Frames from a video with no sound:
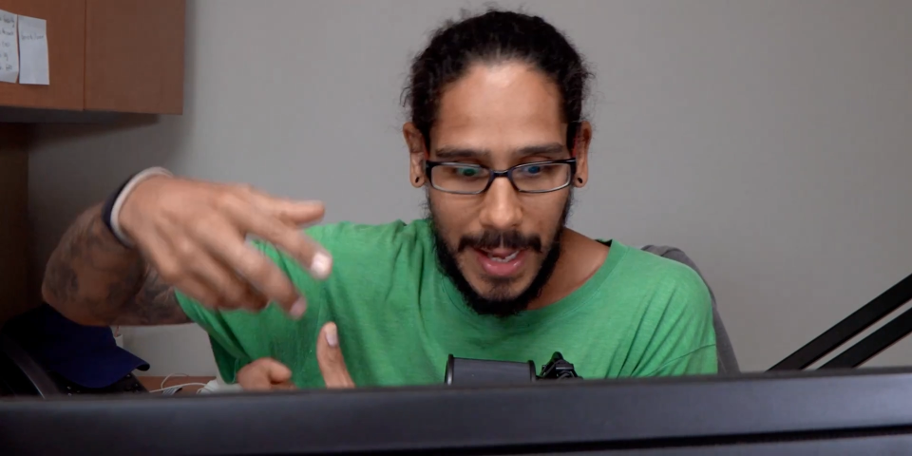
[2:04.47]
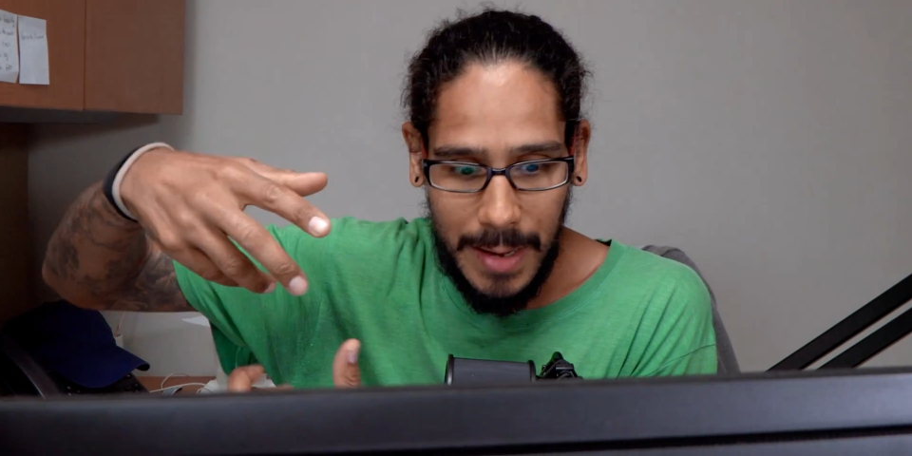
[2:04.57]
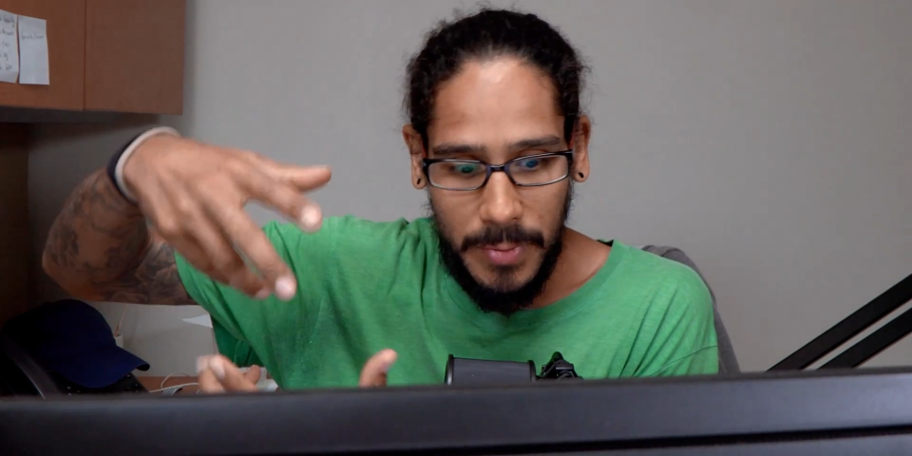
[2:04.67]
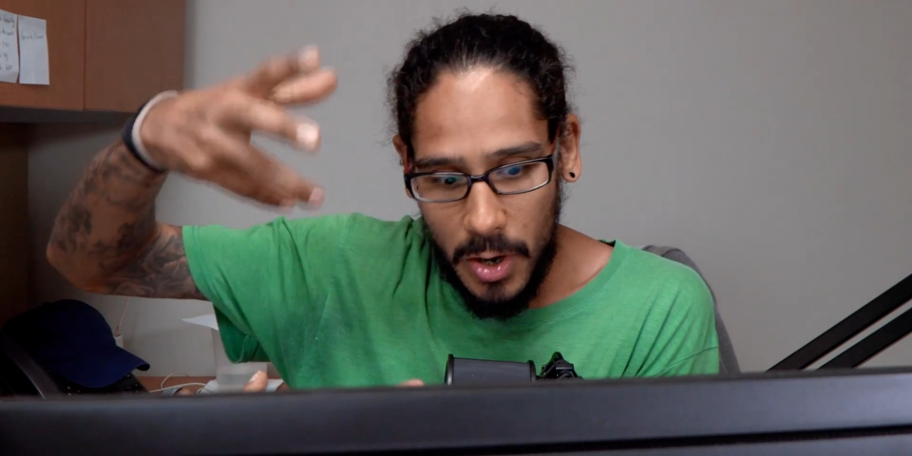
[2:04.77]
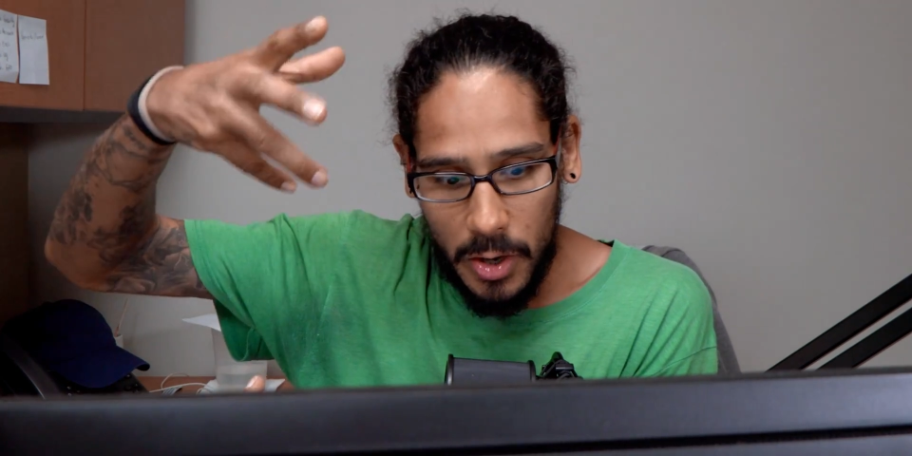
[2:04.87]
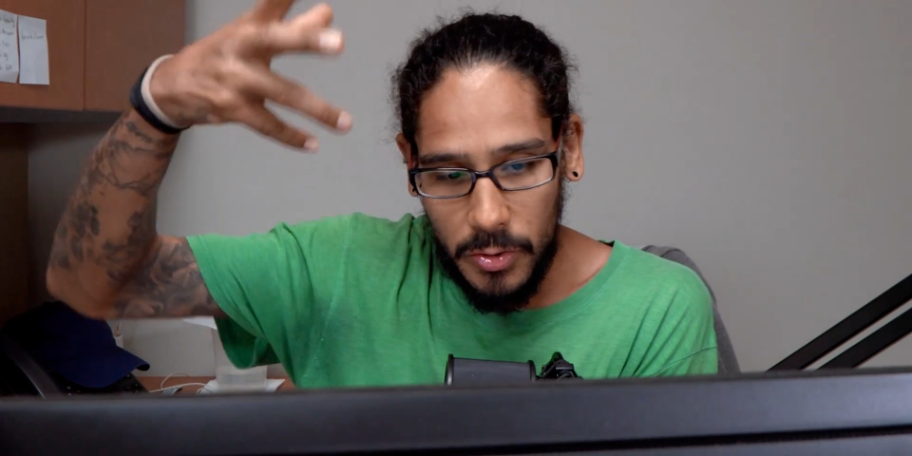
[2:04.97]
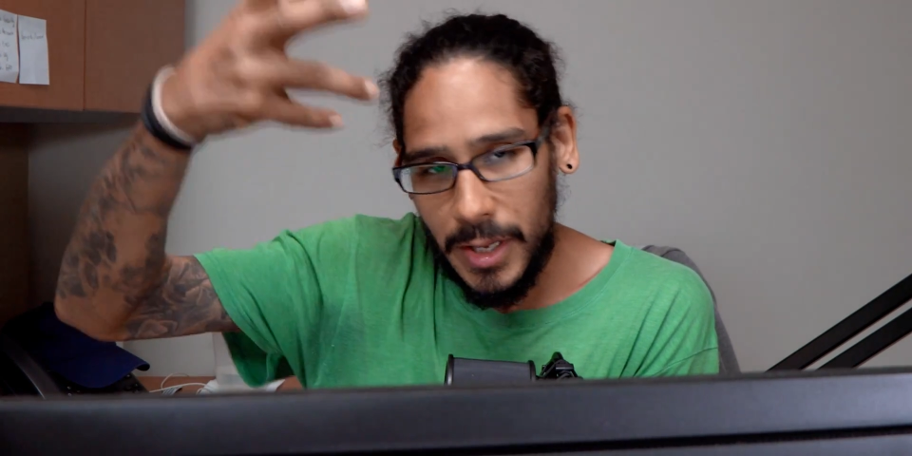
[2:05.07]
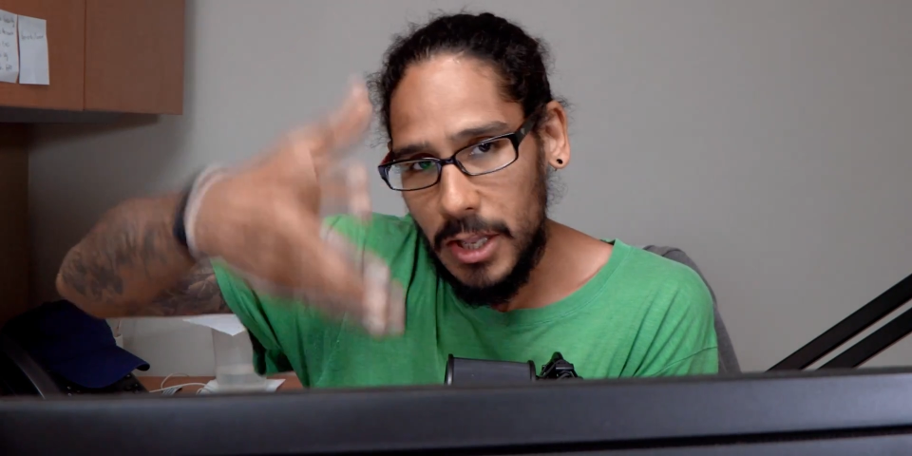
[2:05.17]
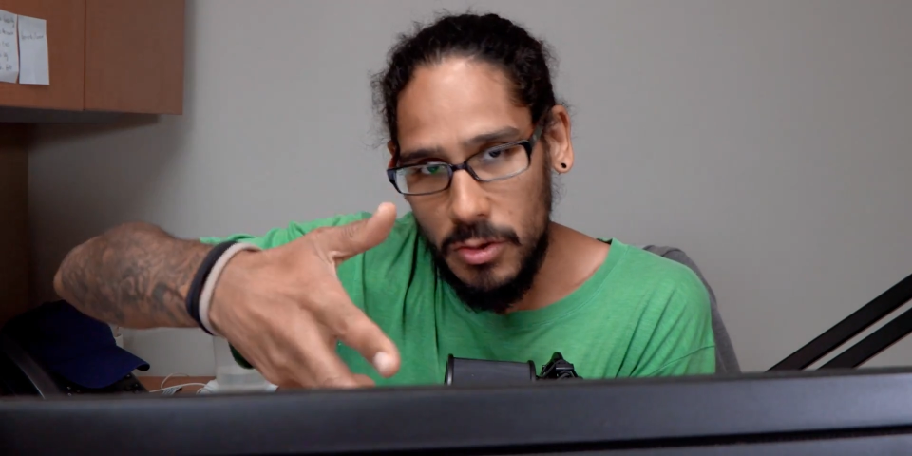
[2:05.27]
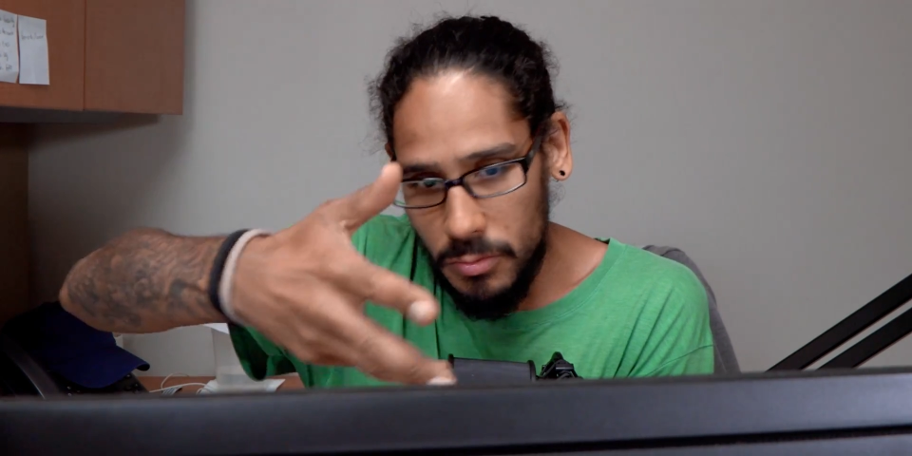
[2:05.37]
Hey, Bernardo,
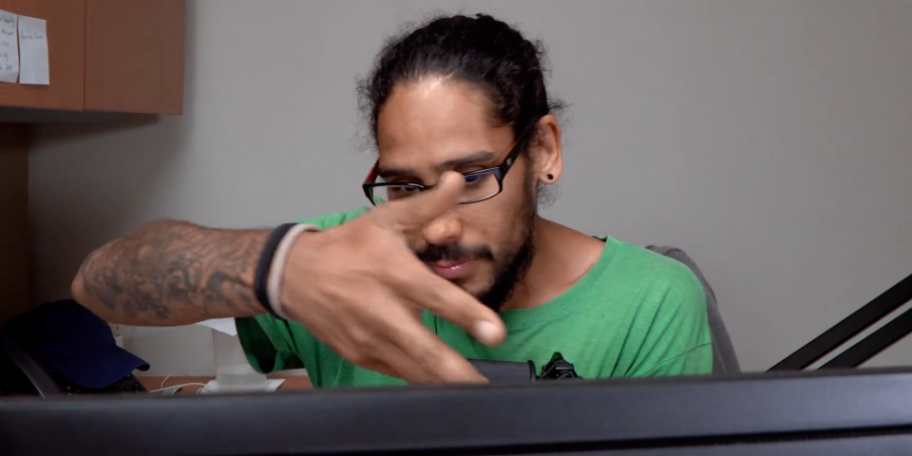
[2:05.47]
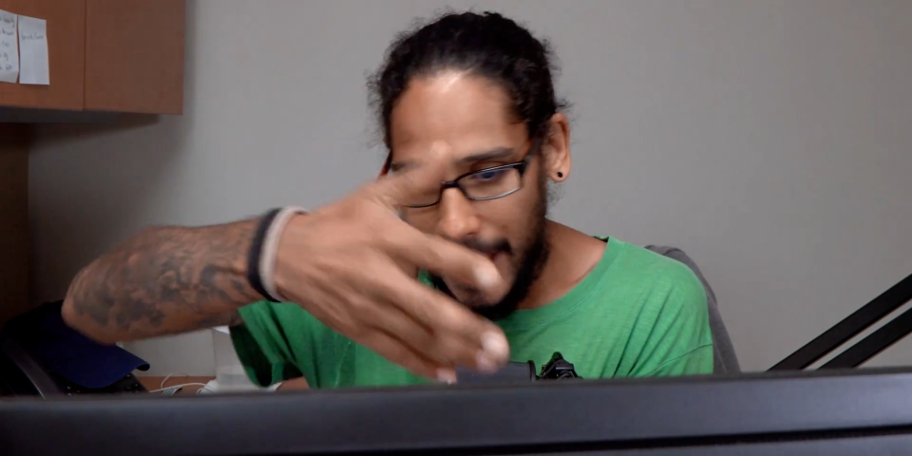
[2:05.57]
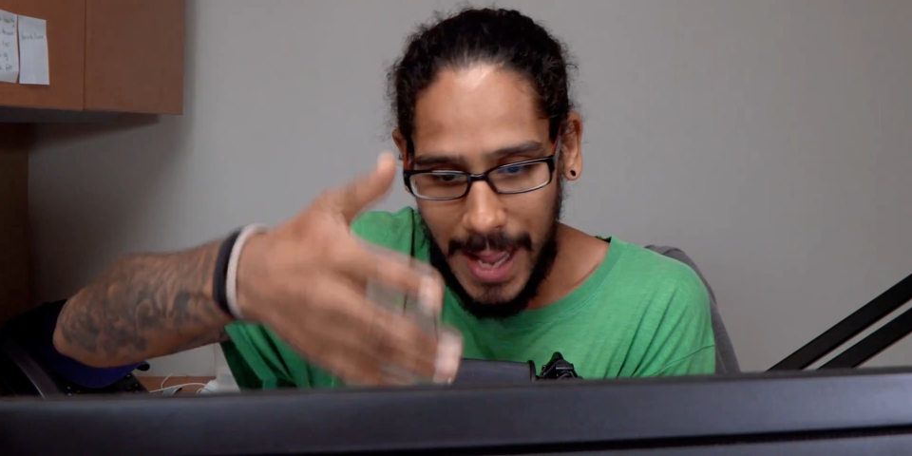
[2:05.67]
can you